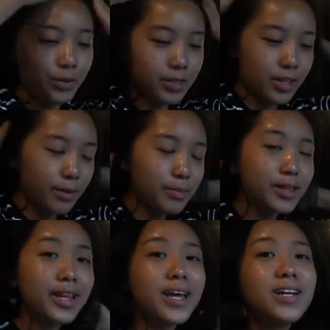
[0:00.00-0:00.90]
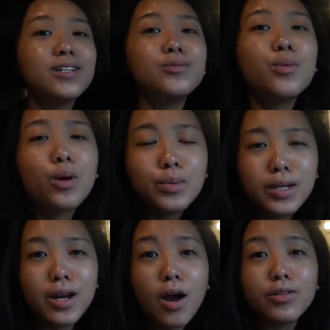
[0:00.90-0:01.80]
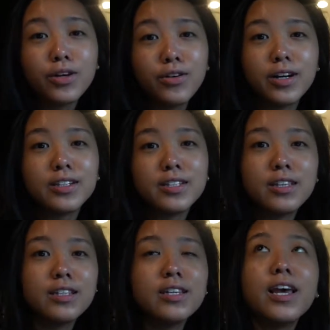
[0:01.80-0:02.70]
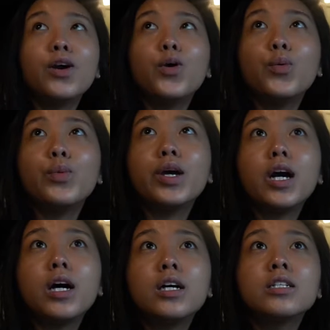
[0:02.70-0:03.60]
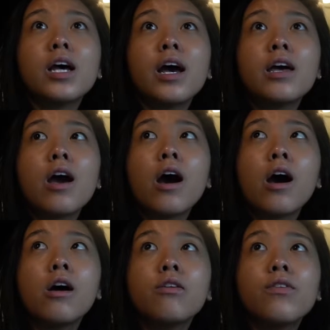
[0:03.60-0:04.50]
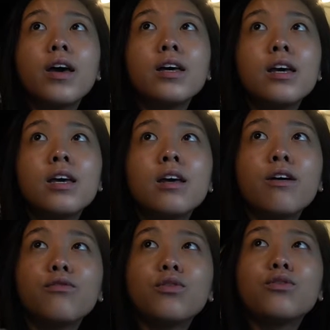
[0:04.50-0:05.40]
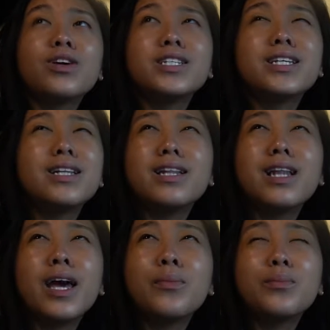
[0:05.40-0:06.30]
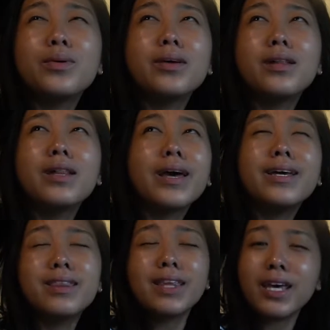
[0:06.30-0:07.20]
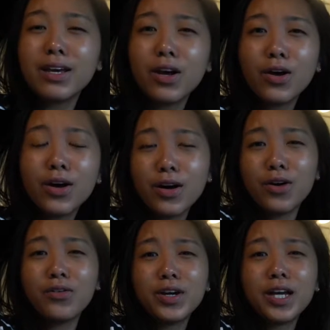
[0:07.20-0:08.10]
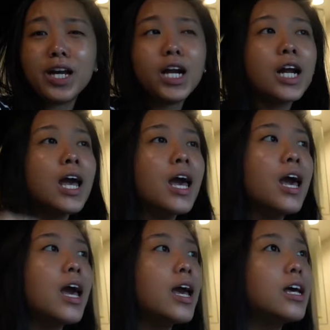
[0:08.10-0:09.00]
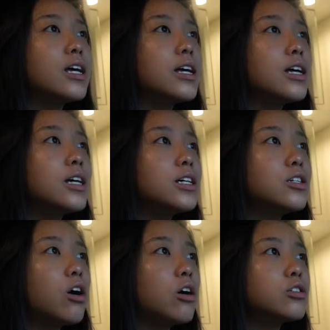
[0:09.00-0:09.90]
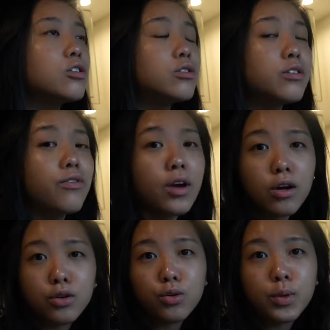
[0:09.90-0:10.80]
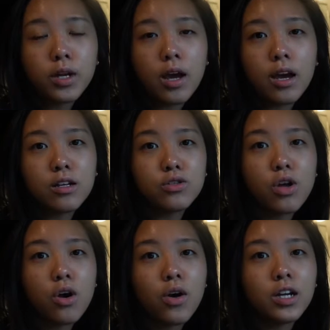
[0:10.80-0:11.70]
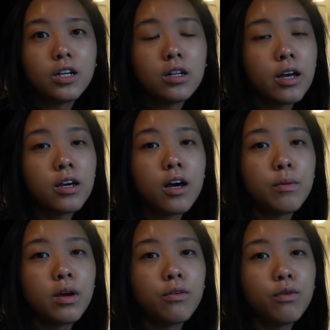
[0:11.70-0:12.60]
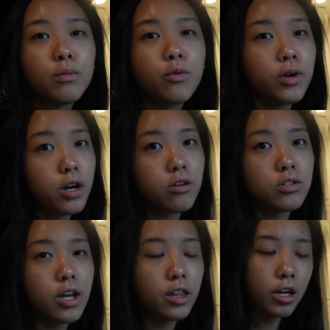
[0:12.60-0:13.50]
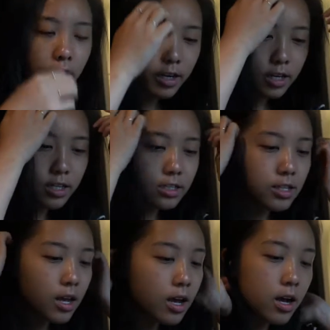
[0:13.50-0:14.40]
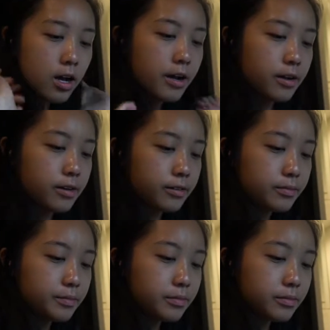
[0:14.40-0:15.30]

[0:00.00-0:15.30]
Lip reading: what's up? Lighting is probably not the greatest in this angle because I have a fluorescent lamp light thing over here, and also it's a very gloomy day, so any light coming from the window is not the greatest. I'm